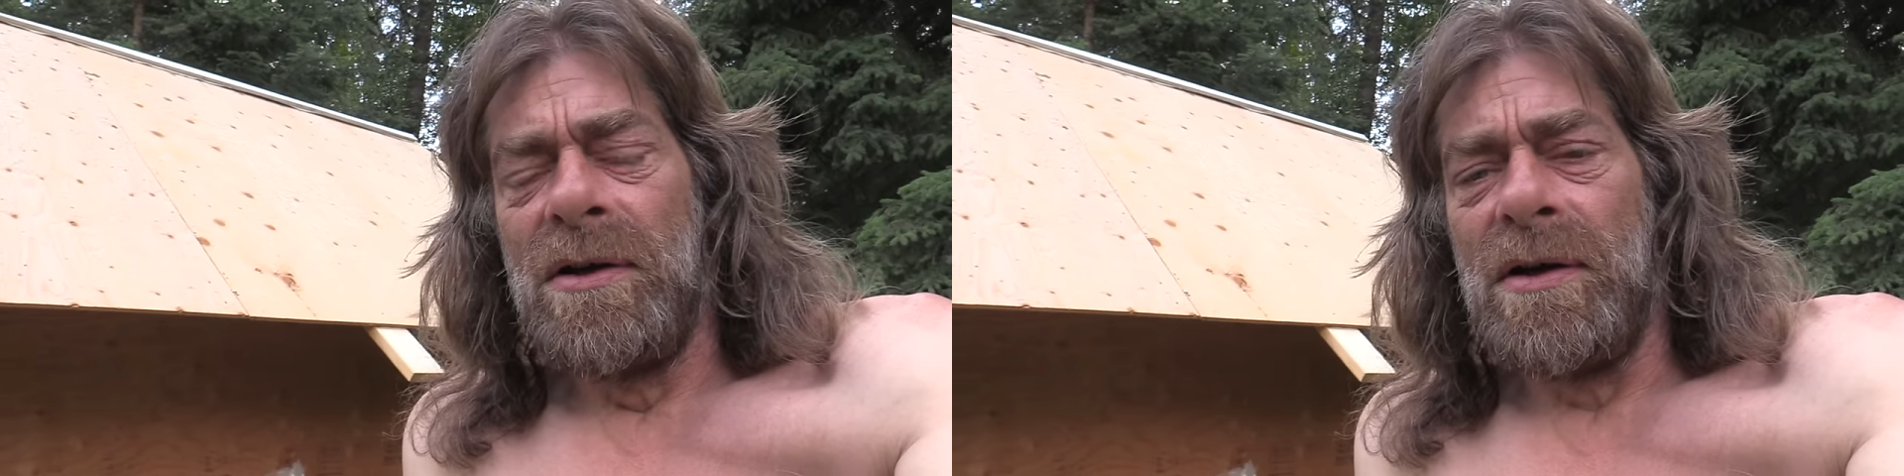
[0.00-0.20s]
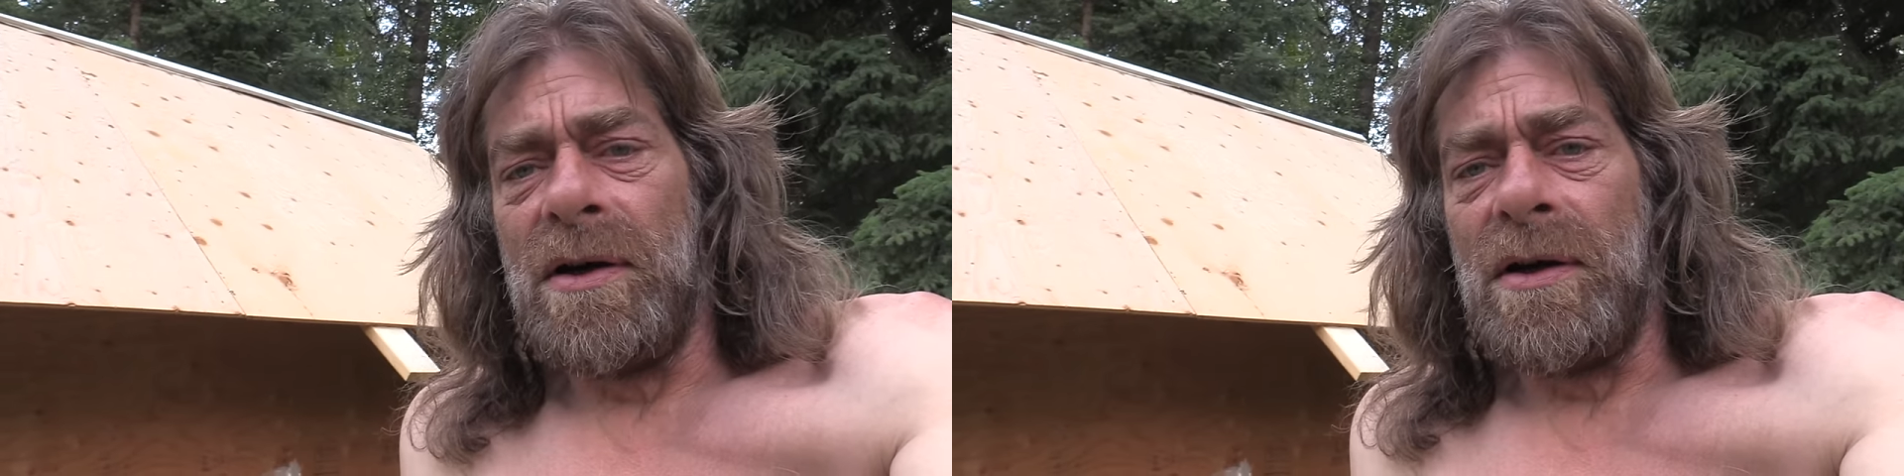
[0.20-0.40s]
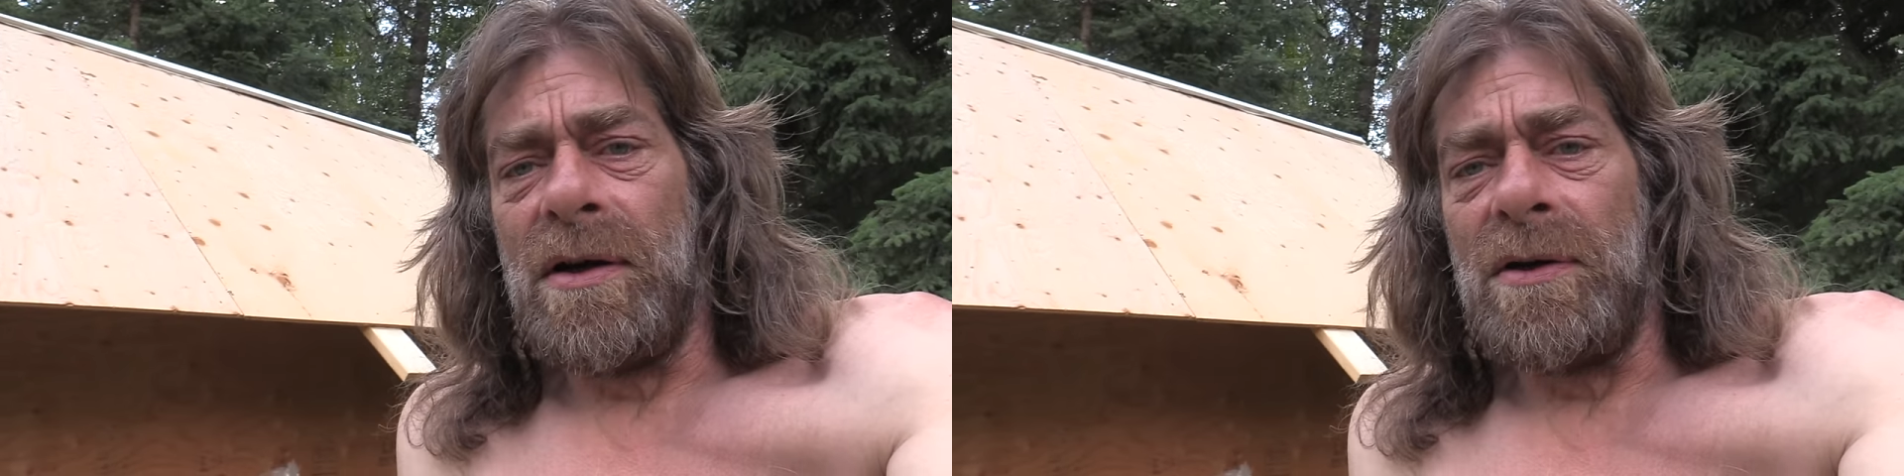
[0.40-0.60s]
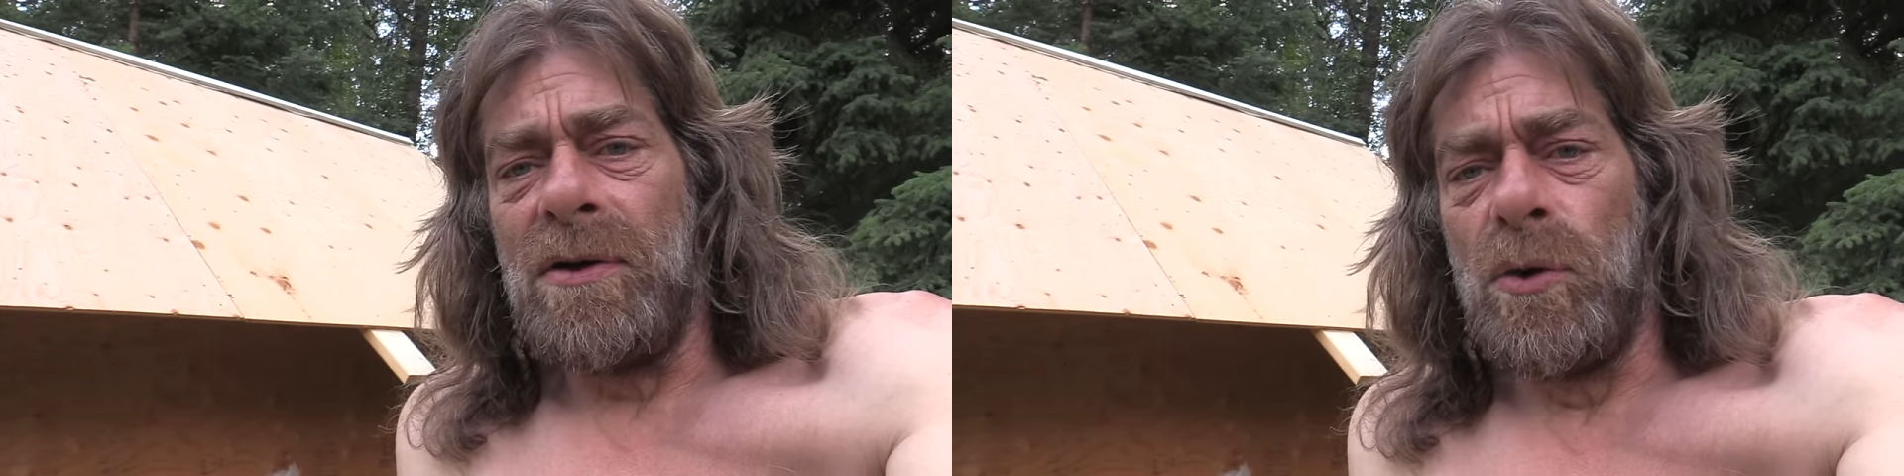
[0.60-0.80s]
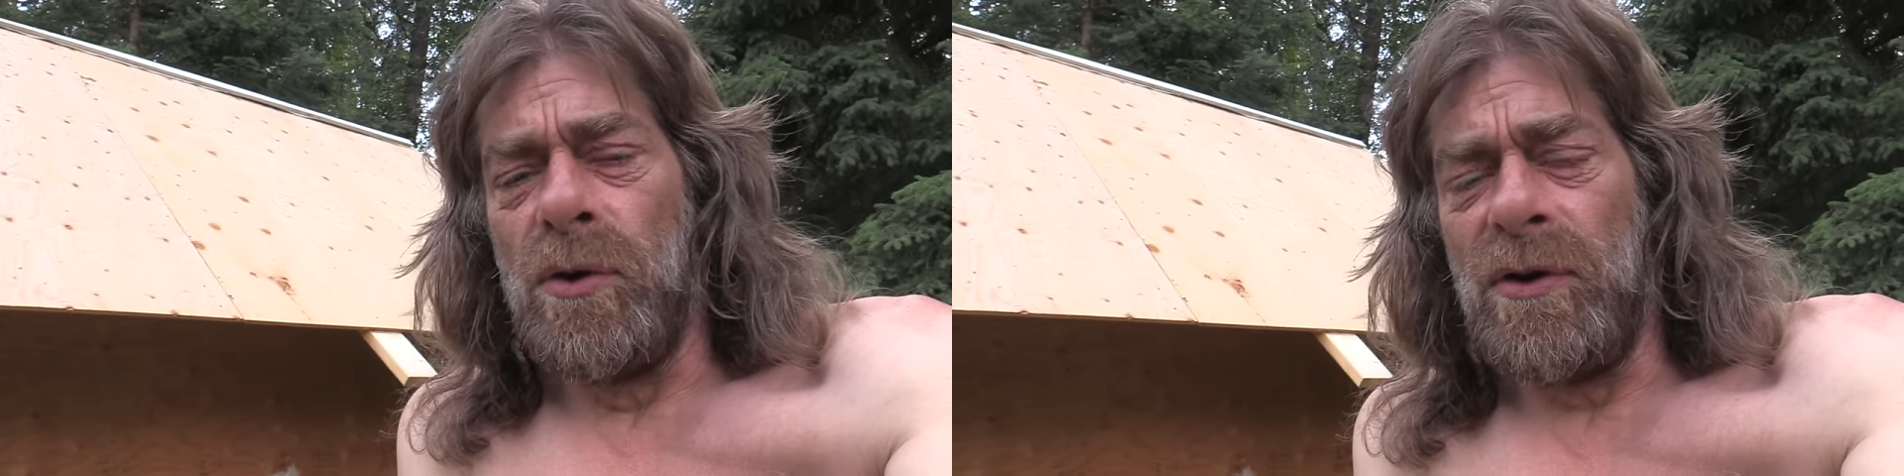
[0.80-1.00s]

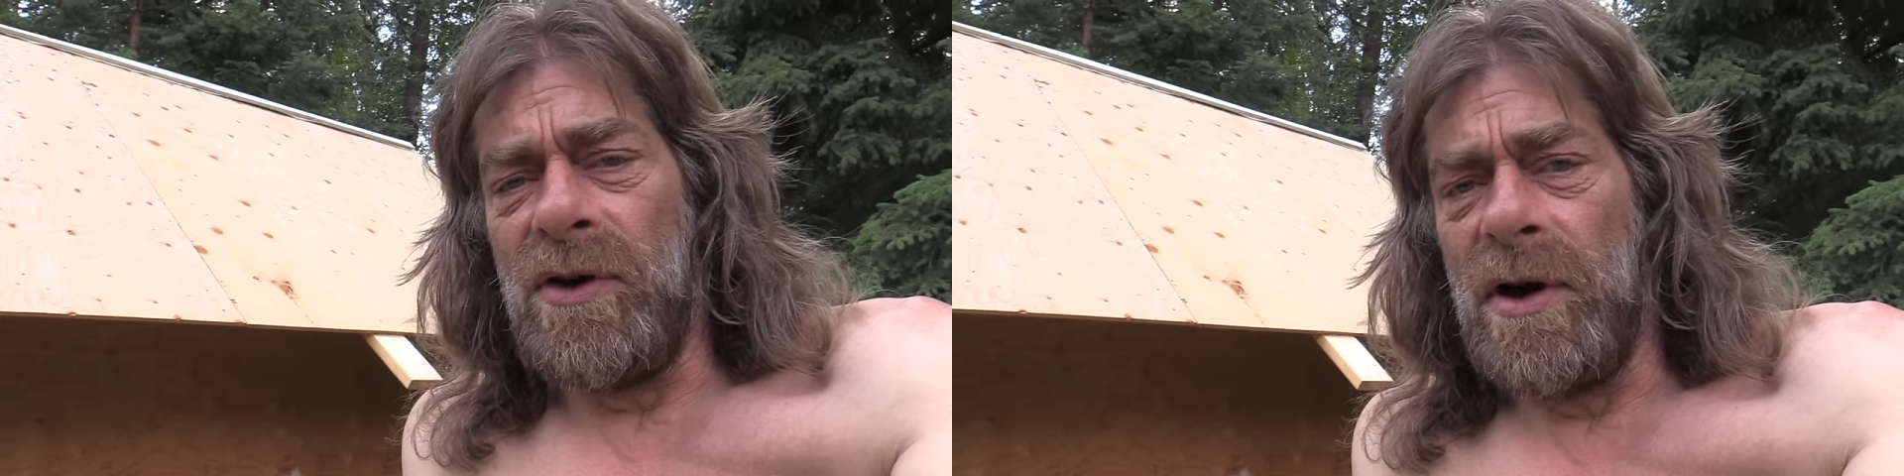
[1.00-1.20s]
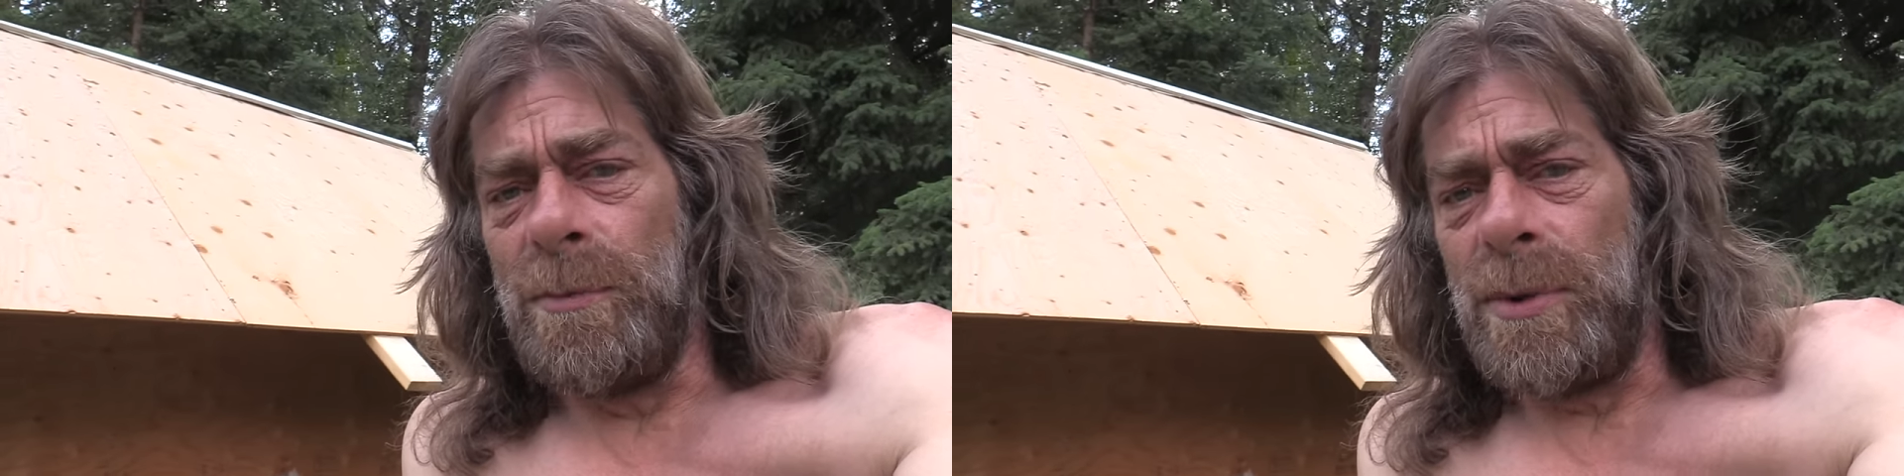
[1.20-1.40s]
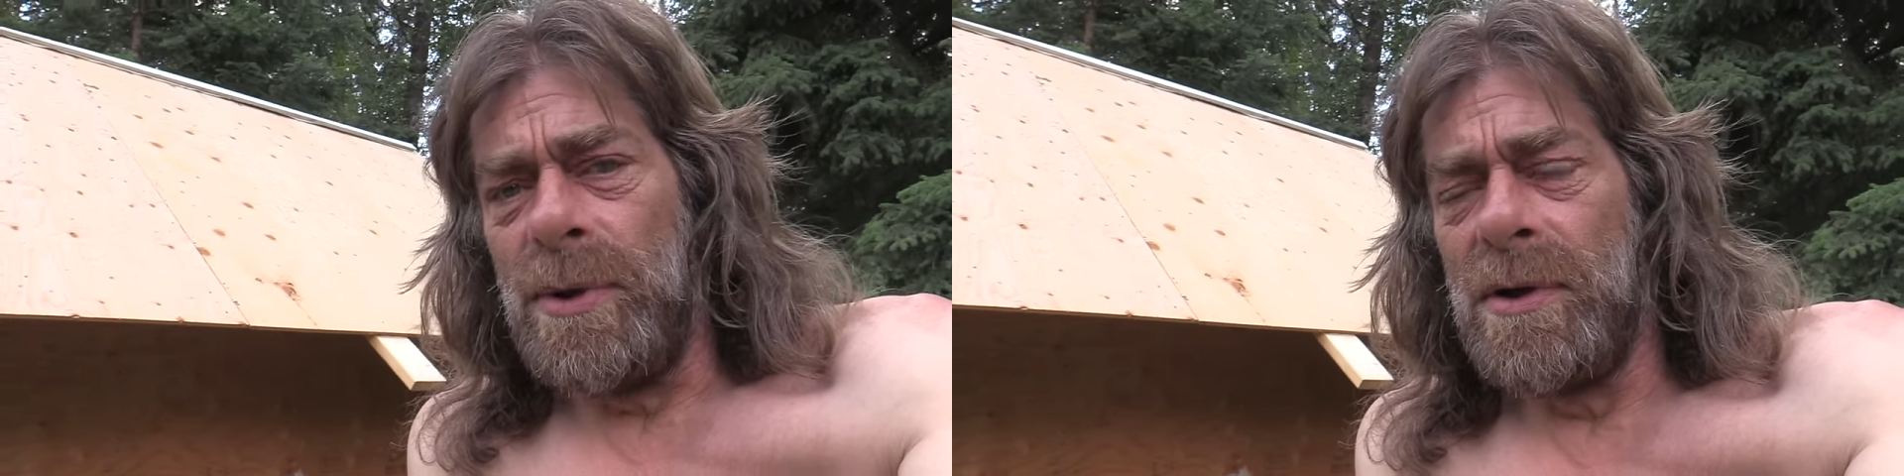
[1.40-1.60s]
go to the dump,